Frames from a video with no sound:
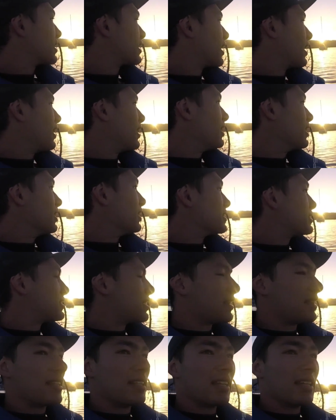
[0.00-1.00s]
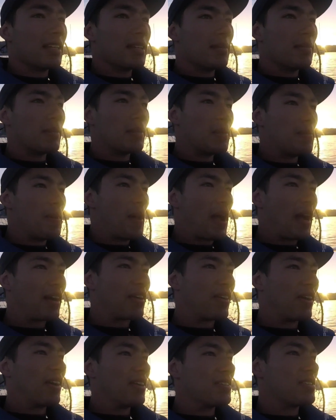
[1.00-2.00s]
kind of said the, the
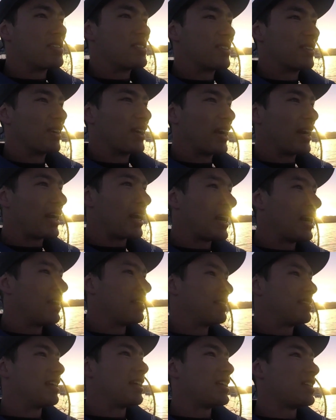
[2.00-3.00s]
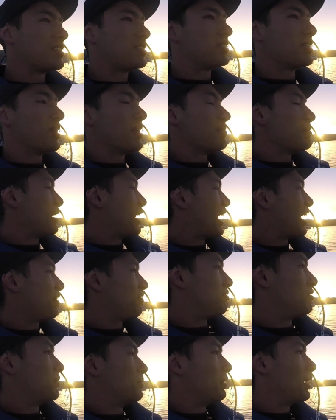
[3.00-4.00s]
background story, kind of tell you. So I'm in
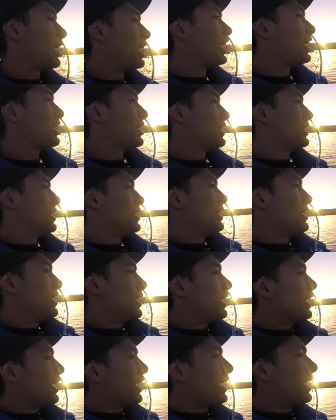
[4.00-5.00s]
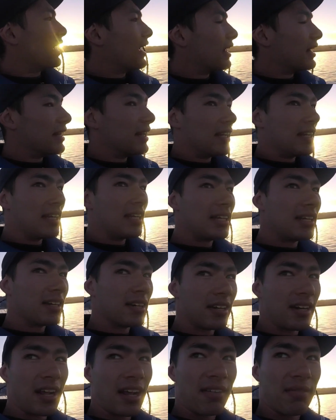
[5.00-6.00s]
Half Moon Bay, and
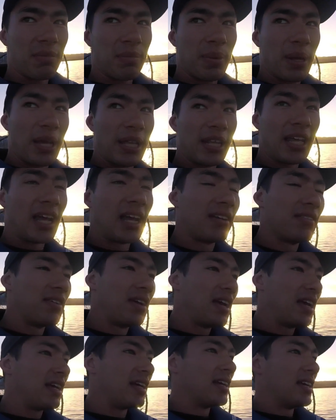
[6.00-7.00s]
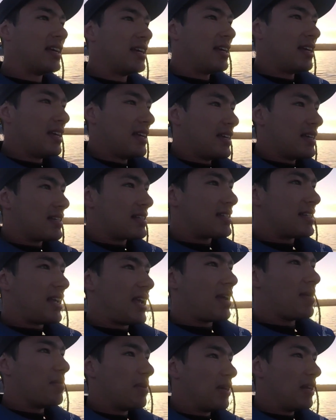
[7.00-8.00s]
here in Half Moon Bay they have a
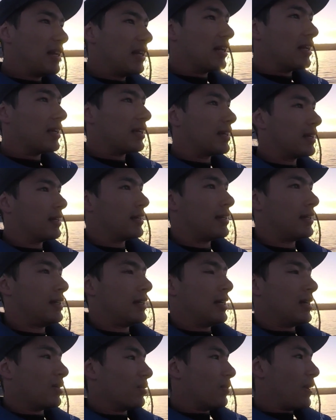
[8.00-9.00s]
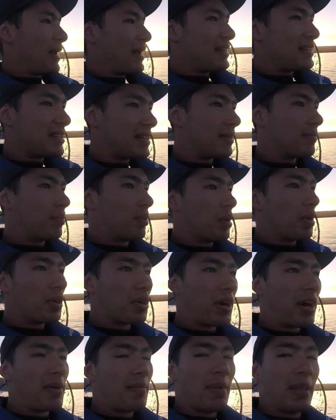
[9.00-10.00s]
salmon raising
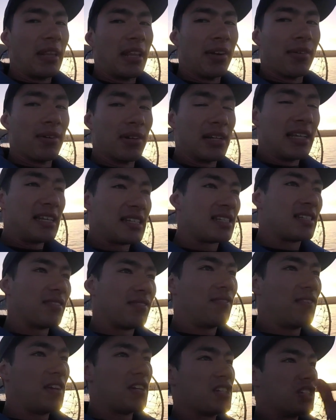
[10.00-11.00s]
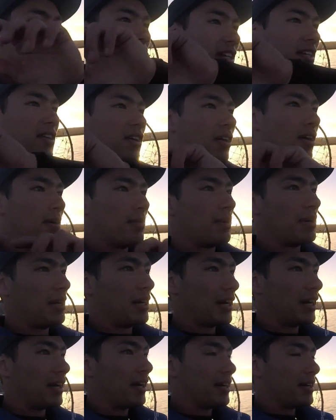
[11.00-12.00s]
program and they release the fish in the harbor
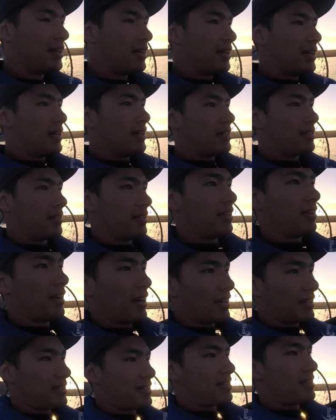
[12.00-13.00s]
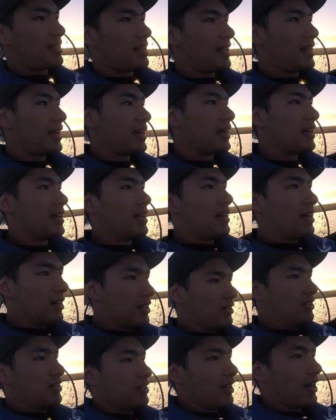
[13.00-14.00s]
here. So they go out to sea,
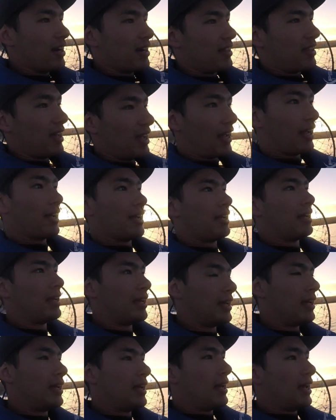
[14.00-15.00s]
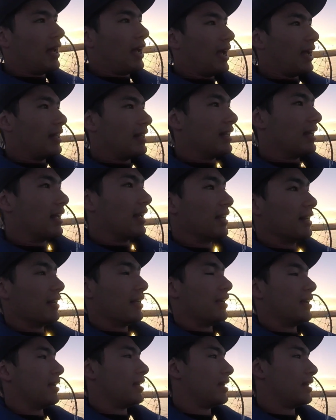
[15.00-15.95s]
do their thing, and then